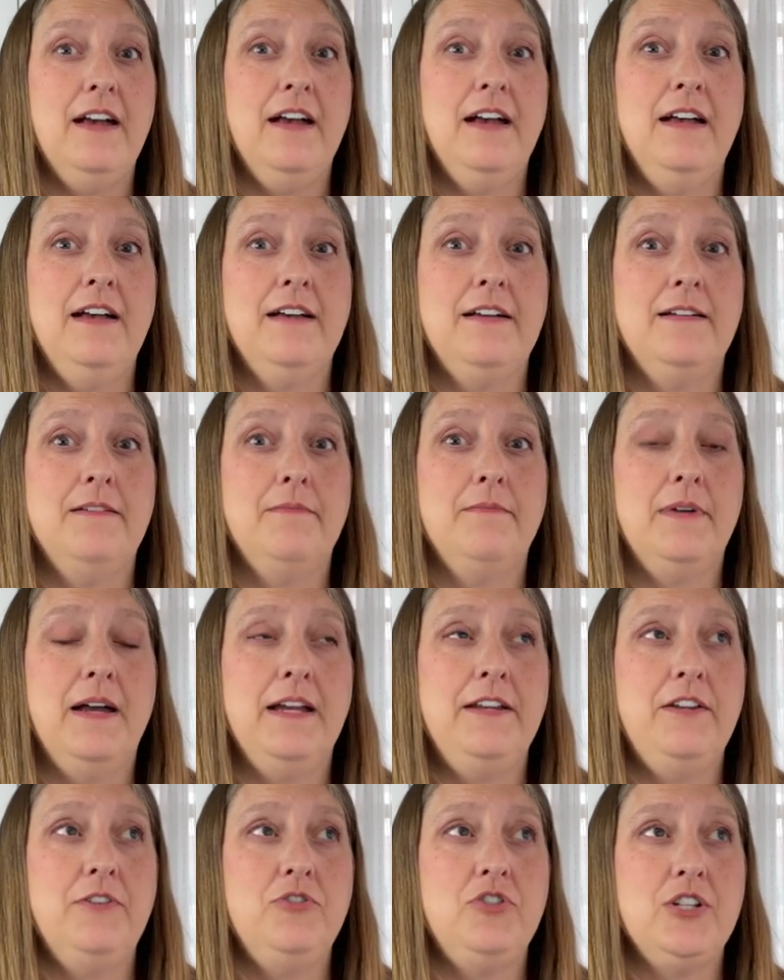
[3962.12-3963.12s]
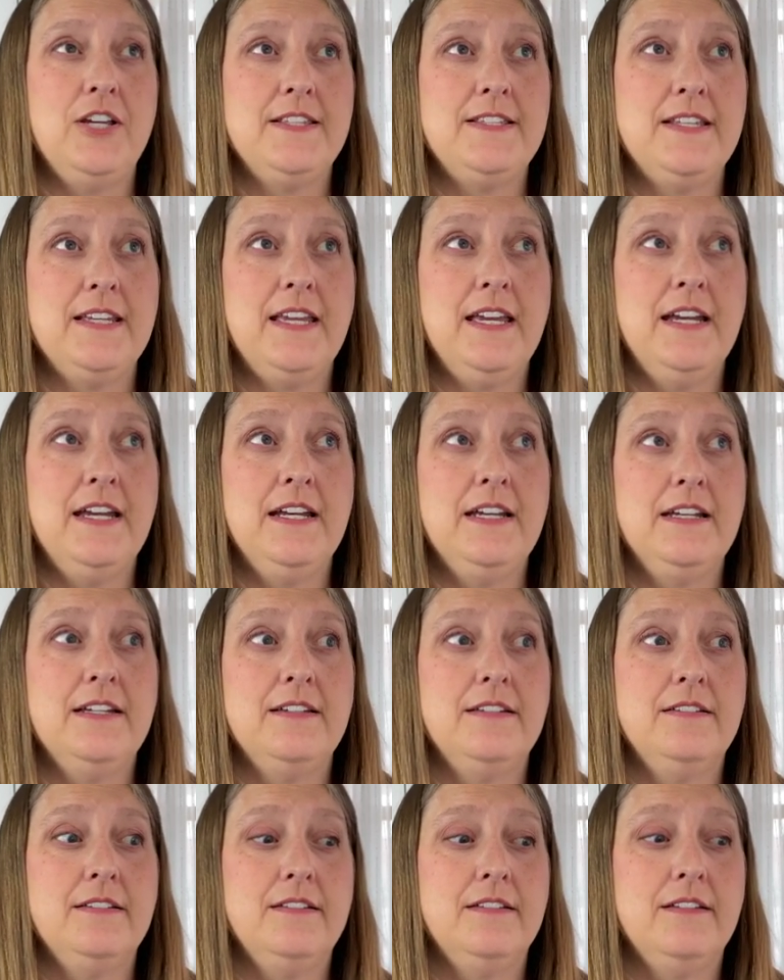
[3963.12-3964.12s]
I know
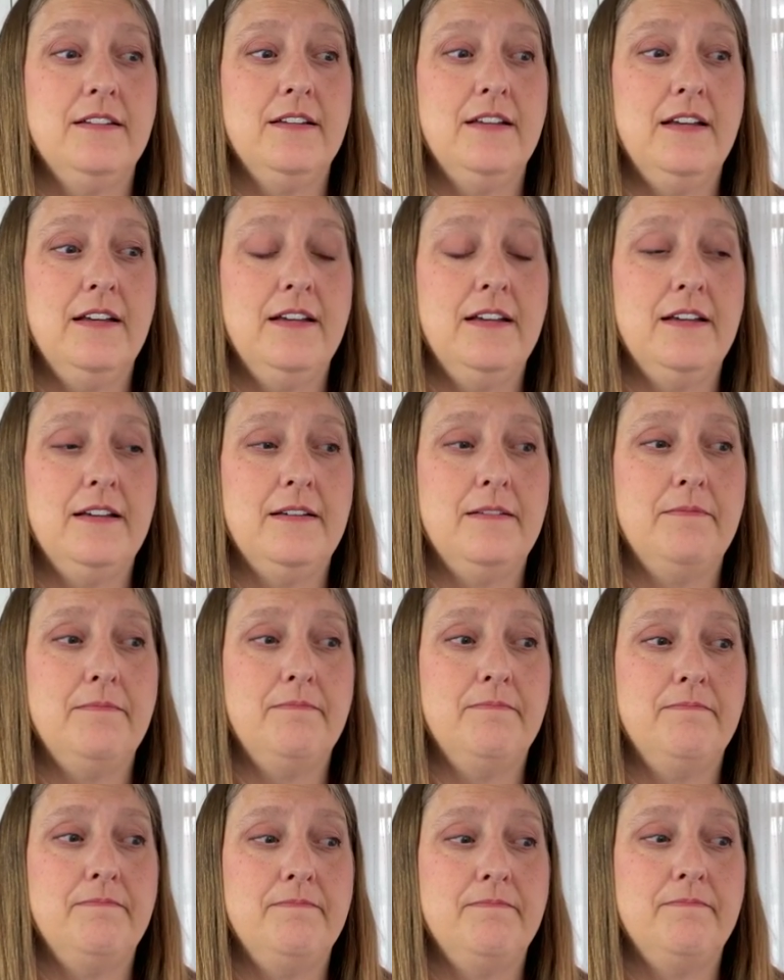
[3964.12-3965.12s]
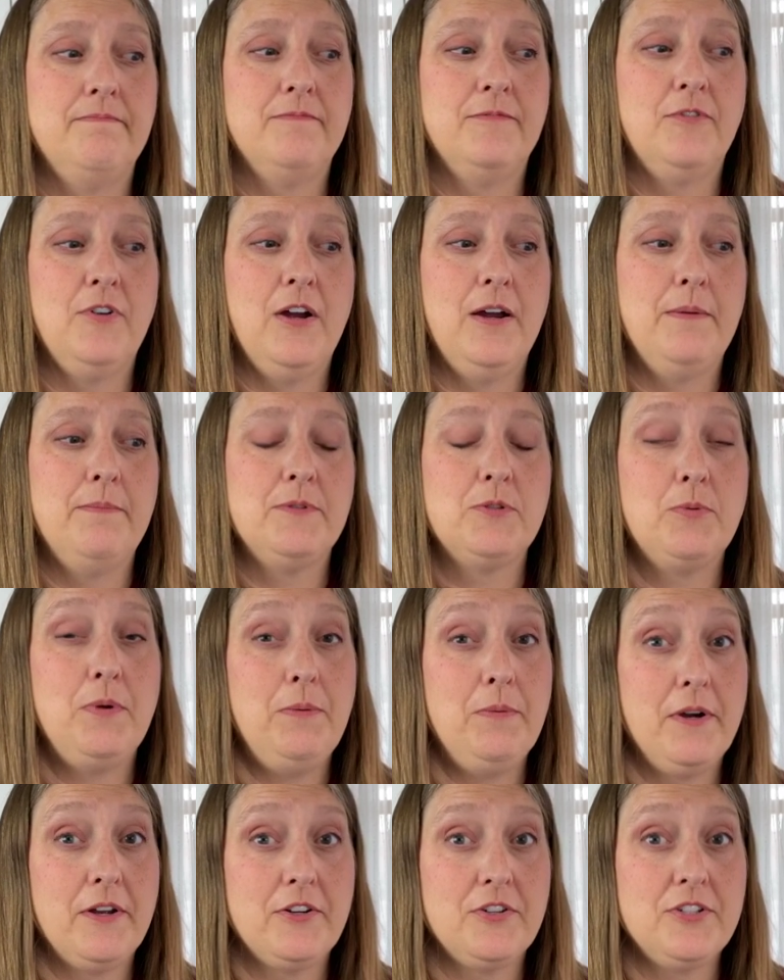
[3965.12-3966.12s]
Jessica from
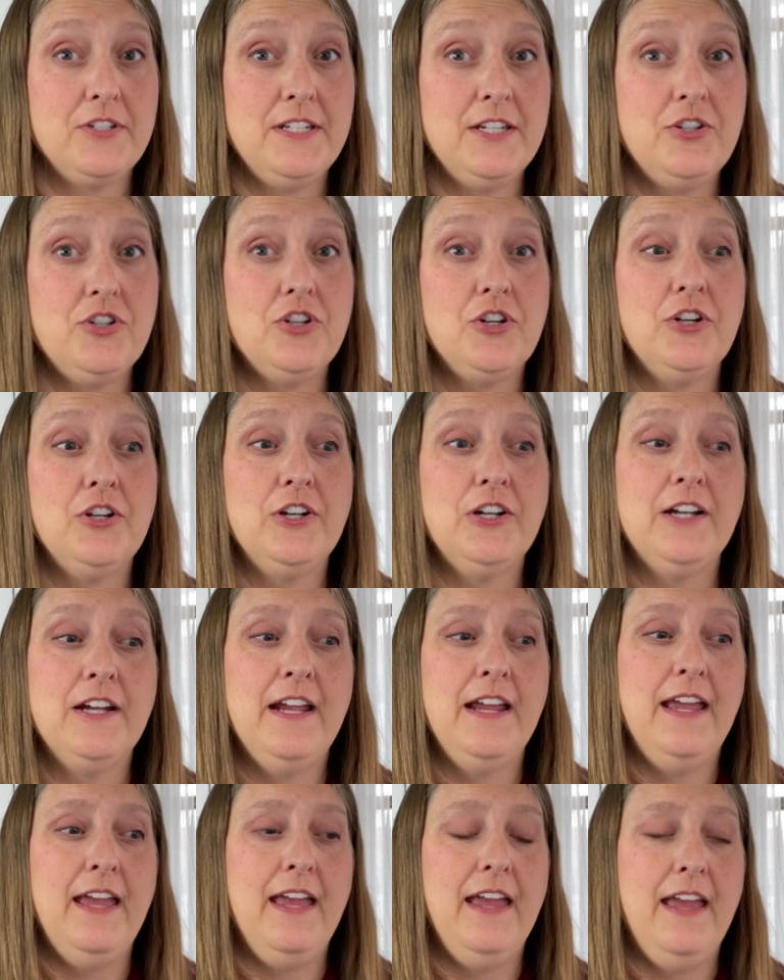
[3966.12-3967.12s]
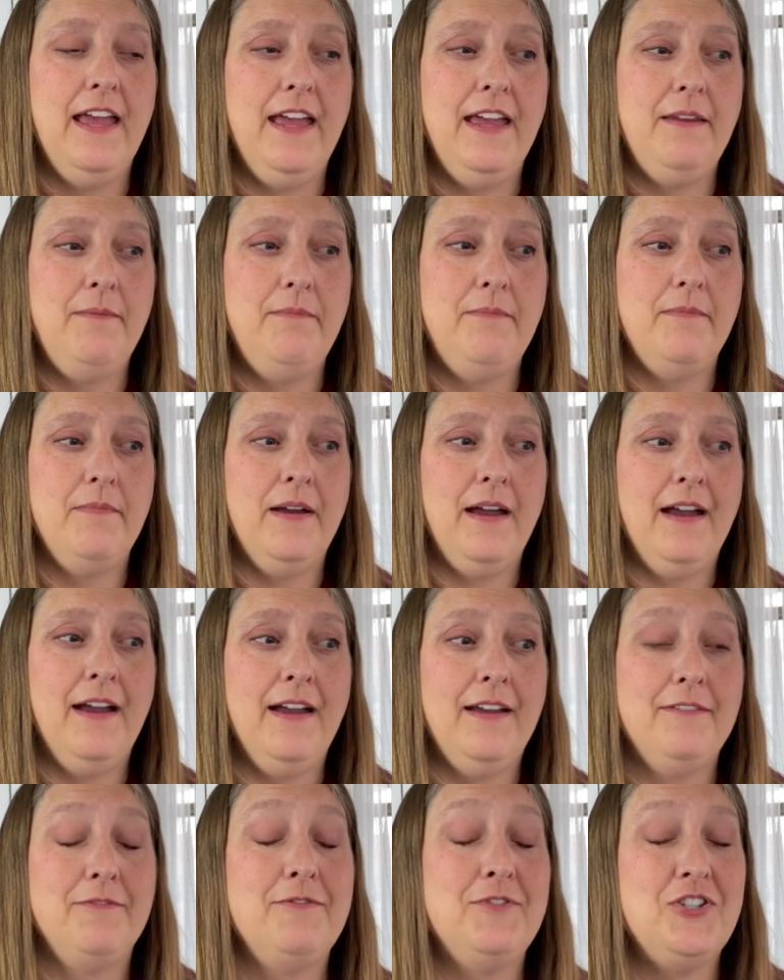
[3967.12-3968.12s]
Sweetwater Stitcher, and
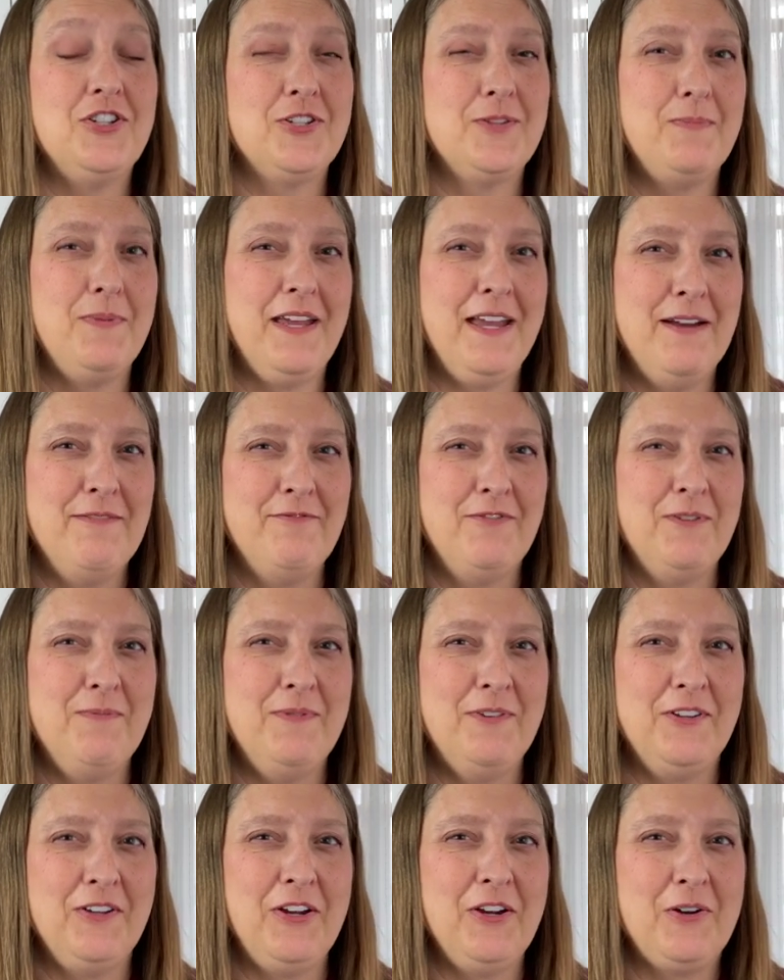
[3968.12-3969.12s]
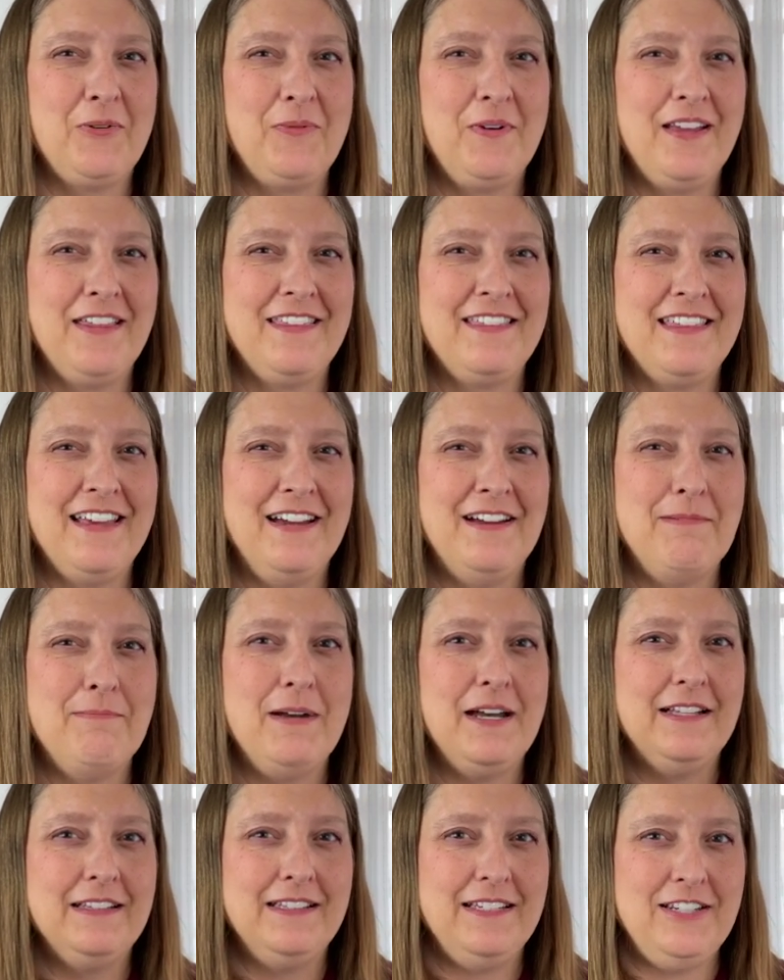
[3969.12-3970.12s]
I've just become familiar with
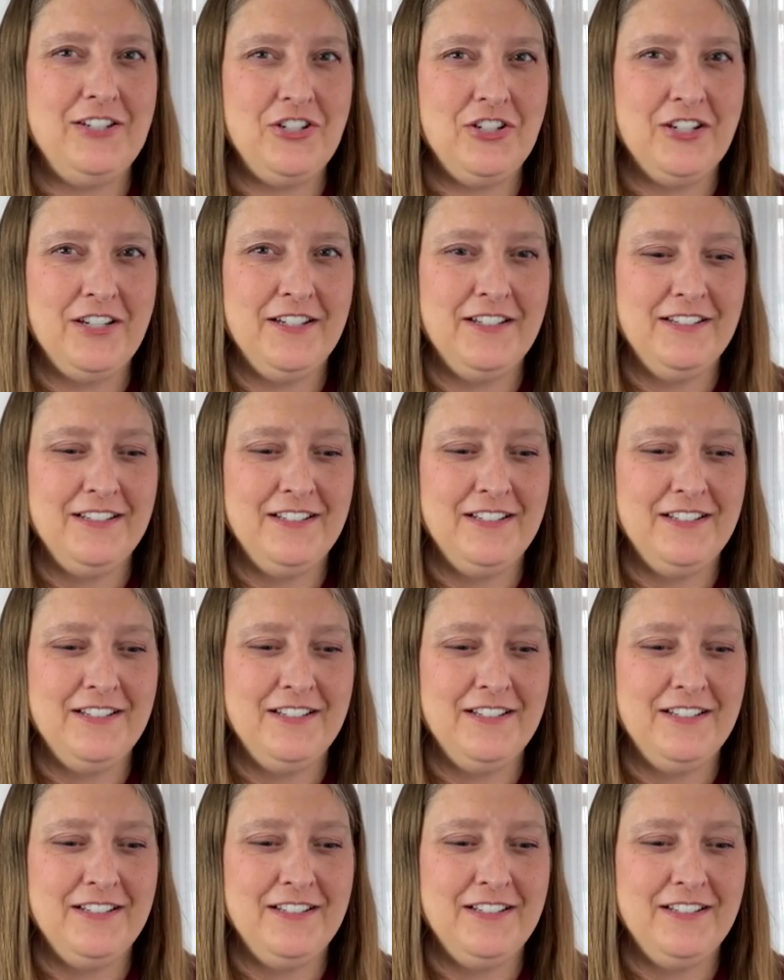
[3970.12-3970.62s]
Alicia.